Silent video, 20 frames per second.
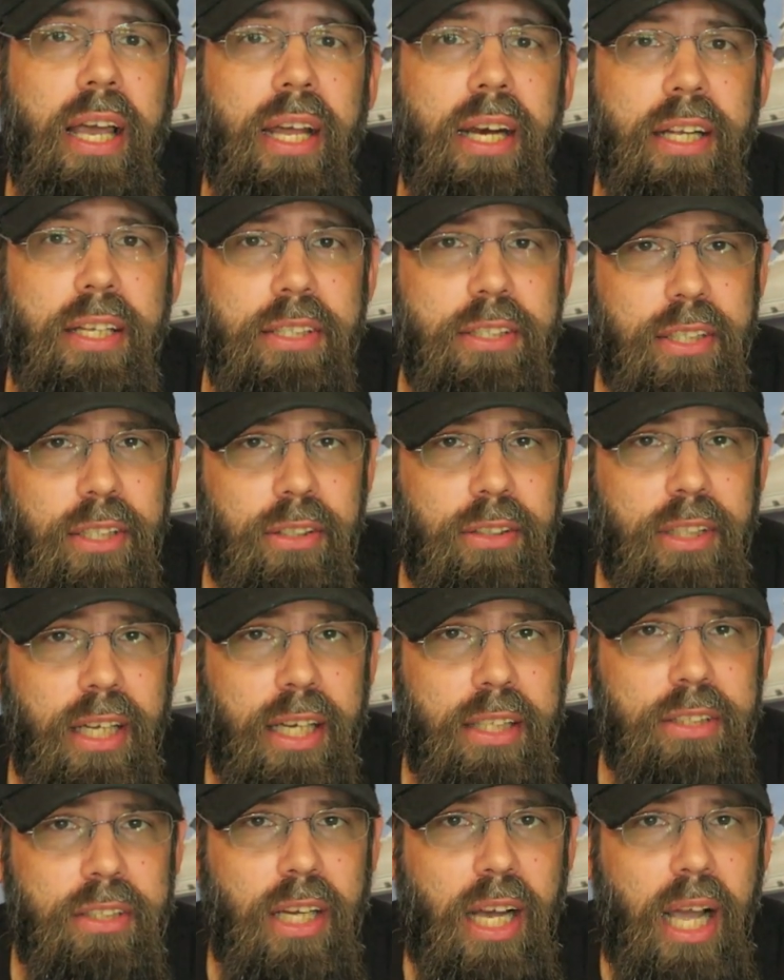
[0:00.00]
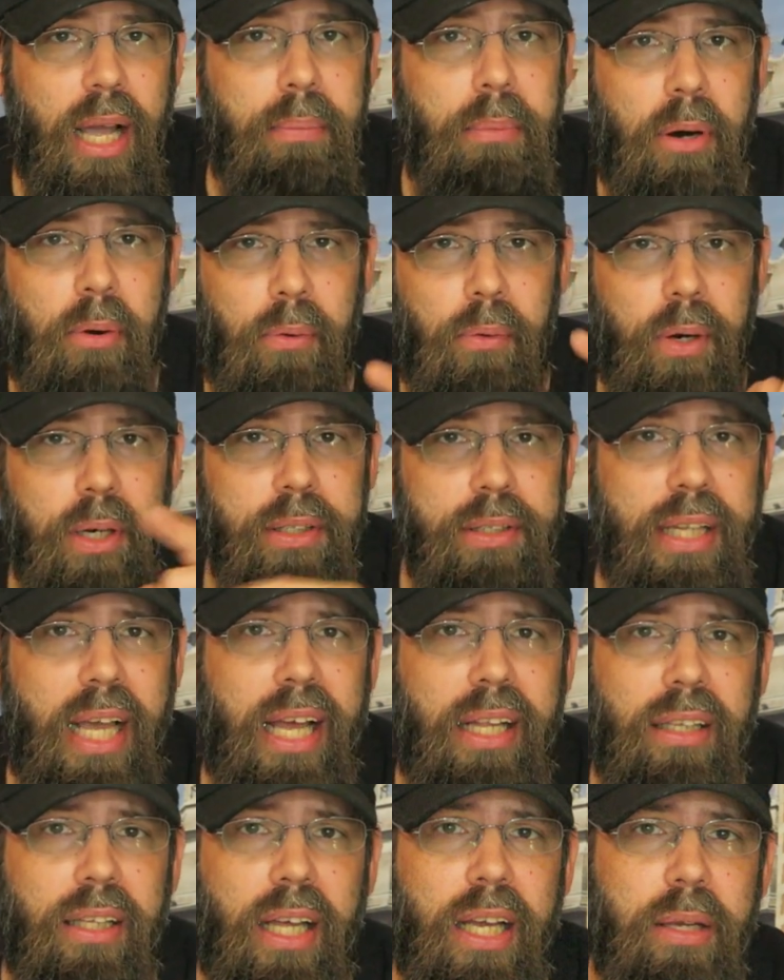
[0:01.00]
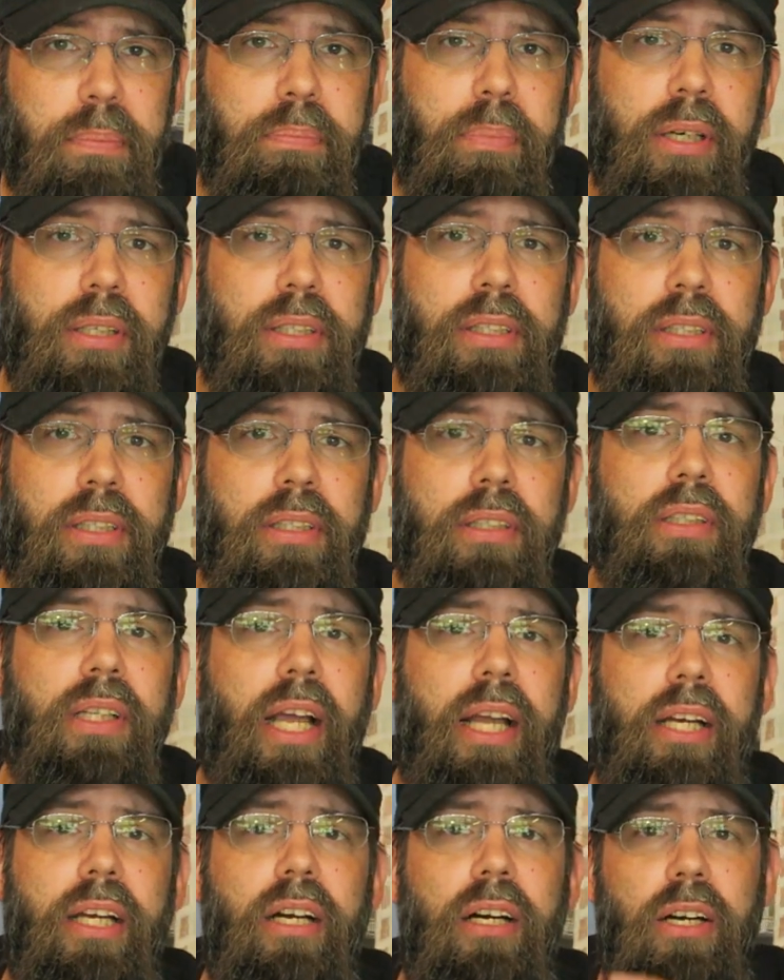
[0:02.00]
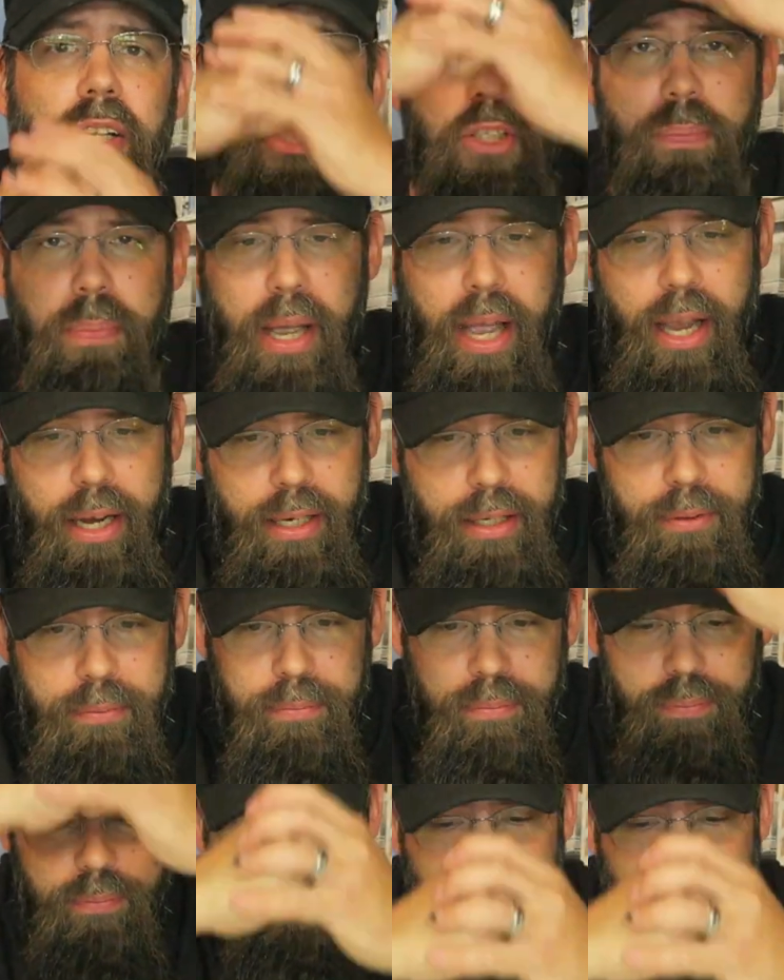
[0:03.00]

And until next time, ring that like button like a hunchback.